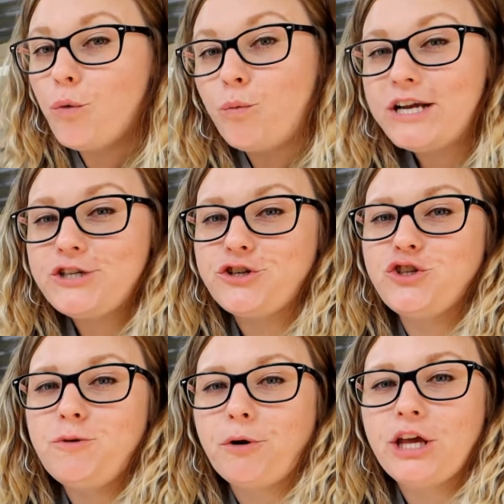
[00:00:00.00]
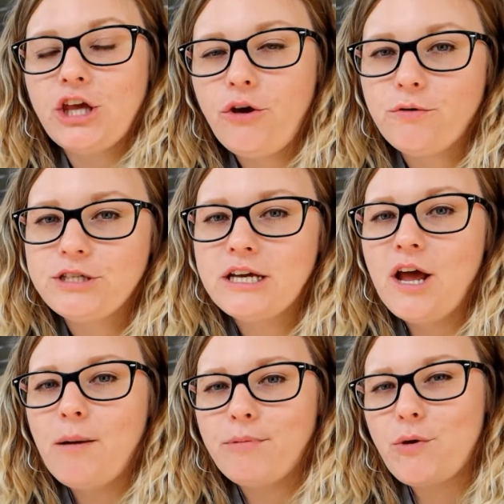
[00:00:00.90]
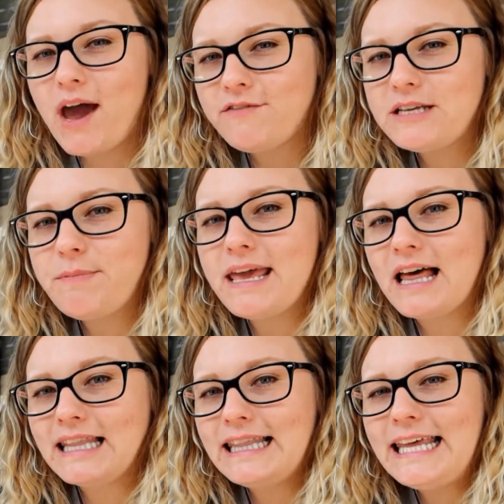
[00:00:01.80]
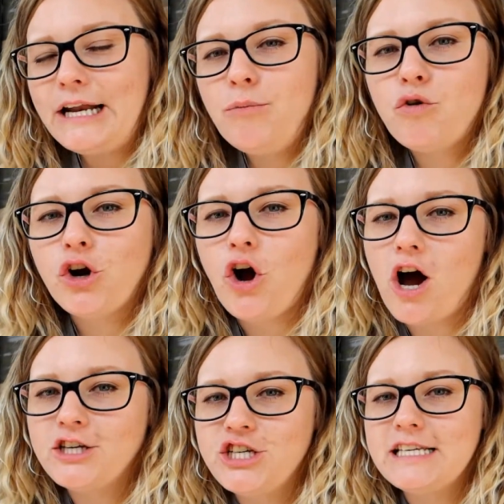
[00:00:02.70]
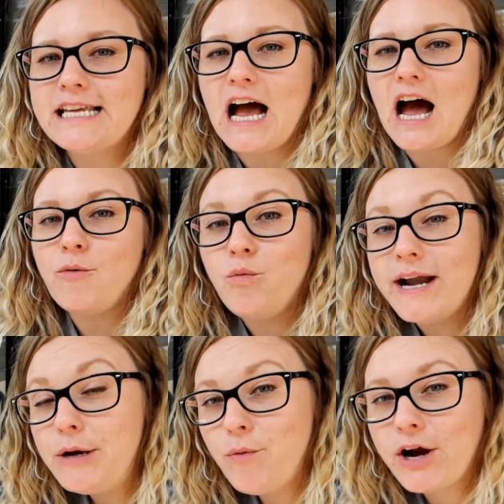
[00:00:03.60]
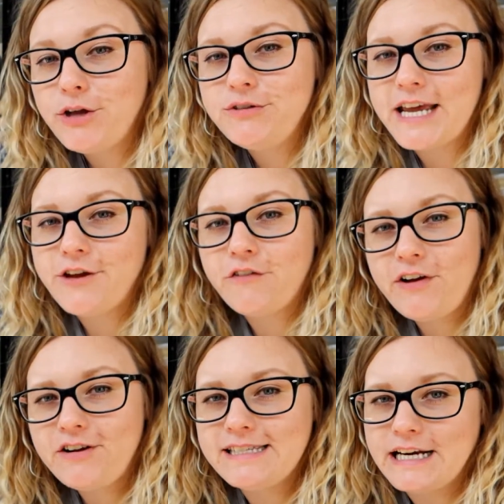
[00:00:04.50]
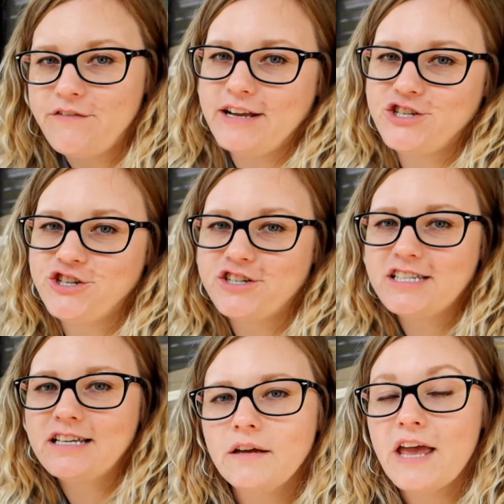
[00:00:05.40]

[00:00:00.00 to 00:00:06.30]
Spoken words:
which are super cute, but you have to be a little more cautious on when and where you take your ferrets on adventures.